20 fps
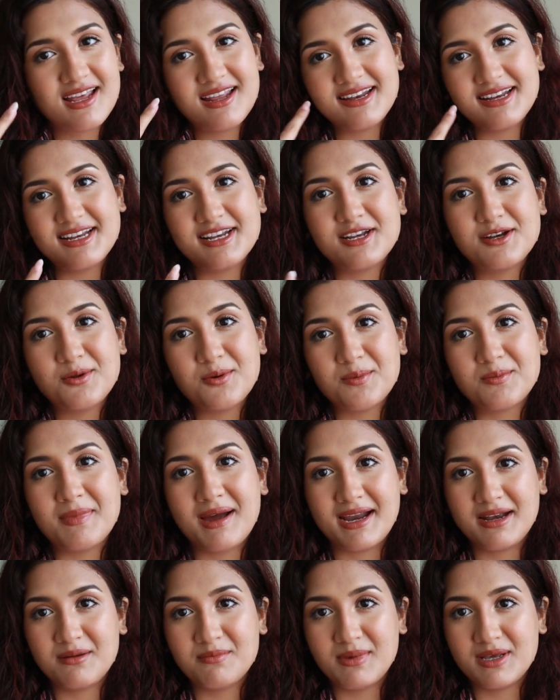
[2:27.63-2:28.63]
I really don't
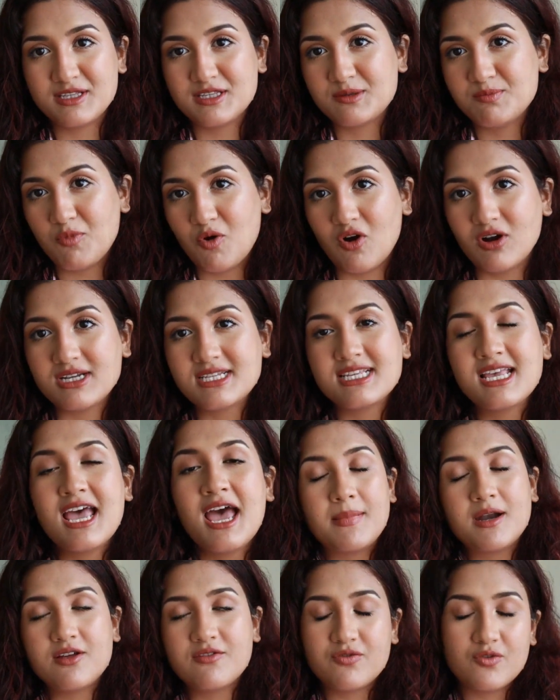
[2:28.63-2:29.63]
mind my spots.
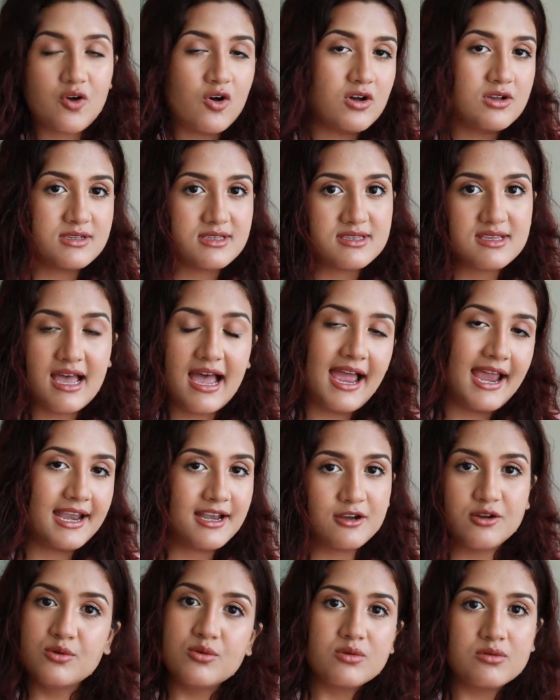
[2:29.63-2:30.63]
But of course,
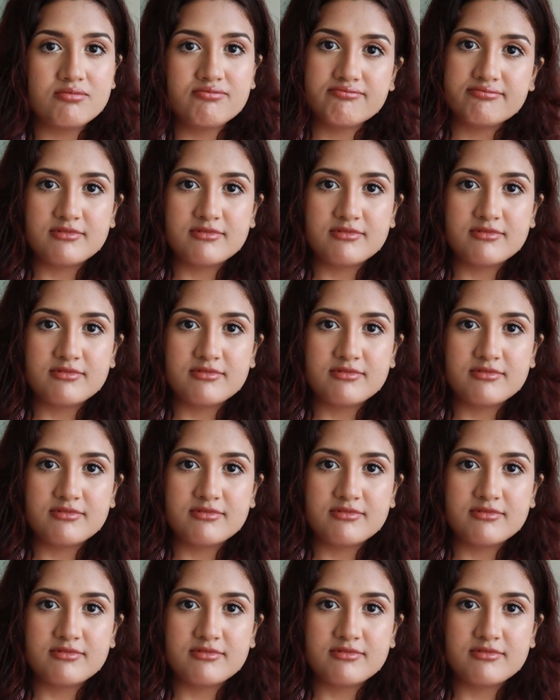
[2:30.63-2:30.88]
I do